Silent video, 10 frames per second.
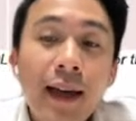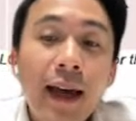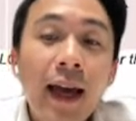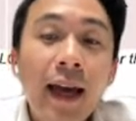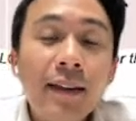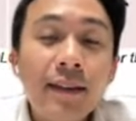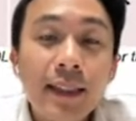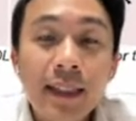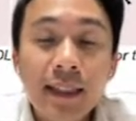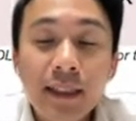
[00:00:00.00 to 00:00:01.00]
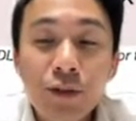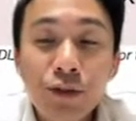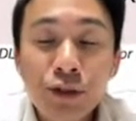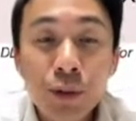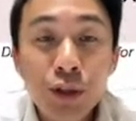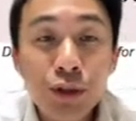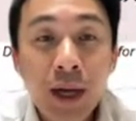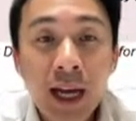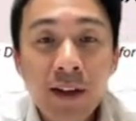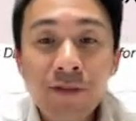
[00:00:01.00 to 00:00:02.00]
And the also we also
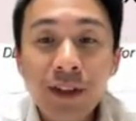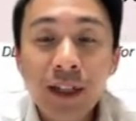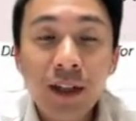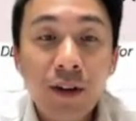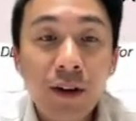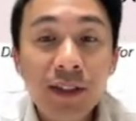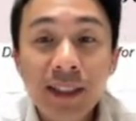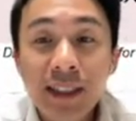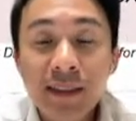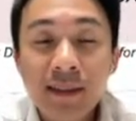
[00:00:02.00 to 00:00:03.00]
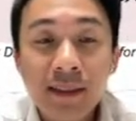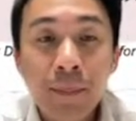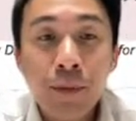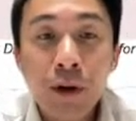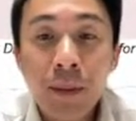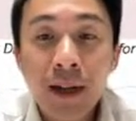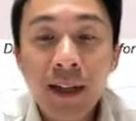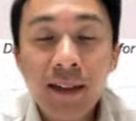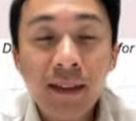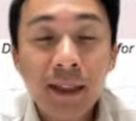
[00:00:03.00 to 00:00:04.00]
have uh, on the Singapore
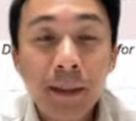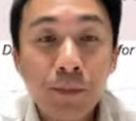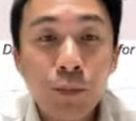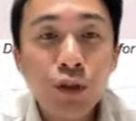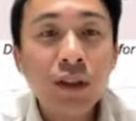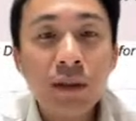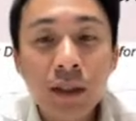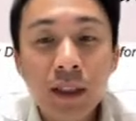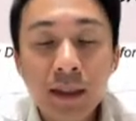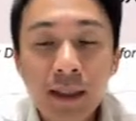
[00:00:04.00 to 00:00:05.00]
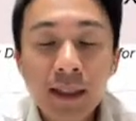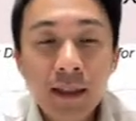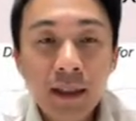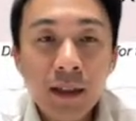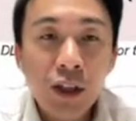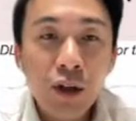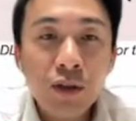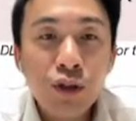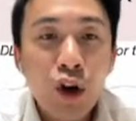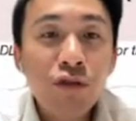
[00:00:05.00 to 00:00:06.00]
market, um, most of the you know
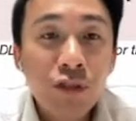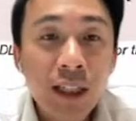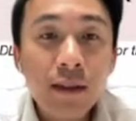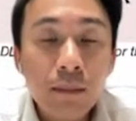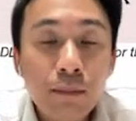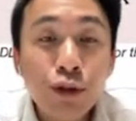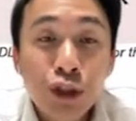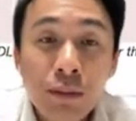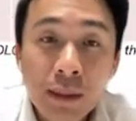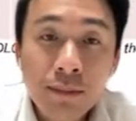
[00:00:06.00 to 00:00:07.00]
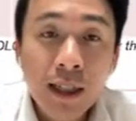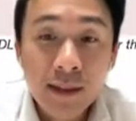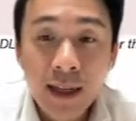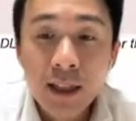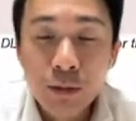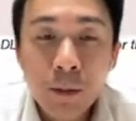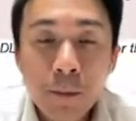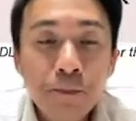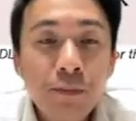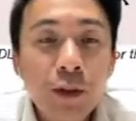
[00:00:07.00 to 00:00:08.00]
non-REIT blue chip names are there as well.